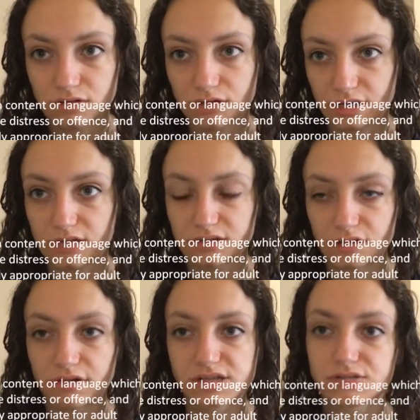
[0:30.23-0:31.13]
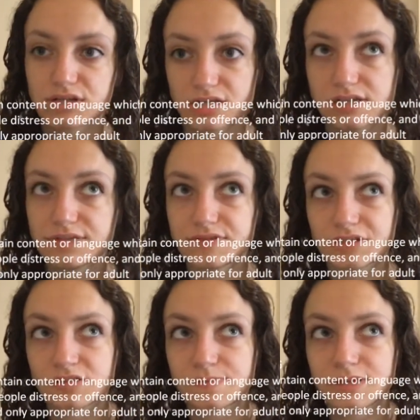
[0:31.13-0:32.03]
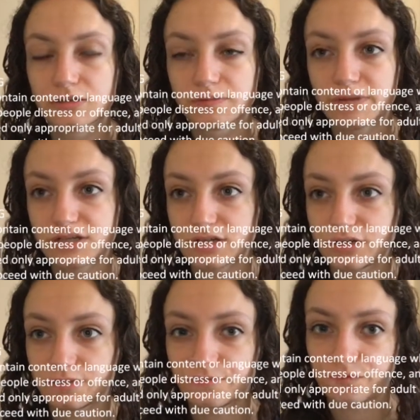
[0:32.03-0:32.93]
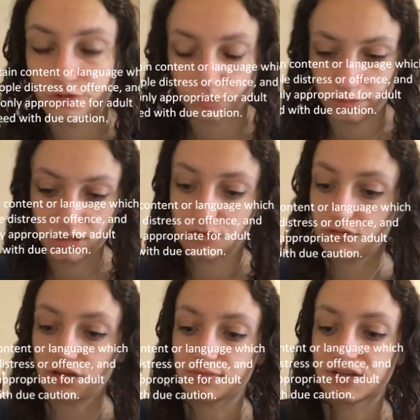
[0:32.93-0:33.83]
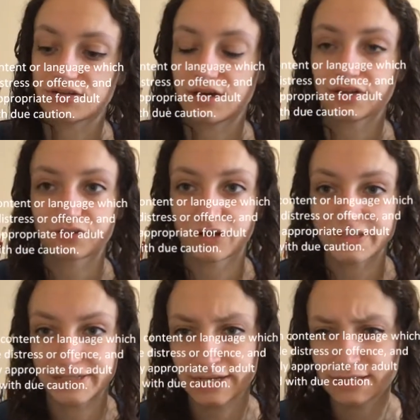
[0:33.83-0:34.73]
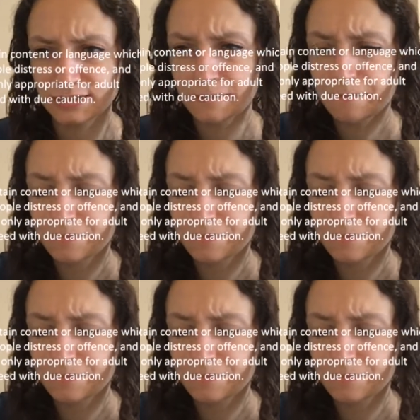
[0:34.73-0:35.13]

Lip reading: like a direct alternative to hospital admission for women who are in a mental health crisis.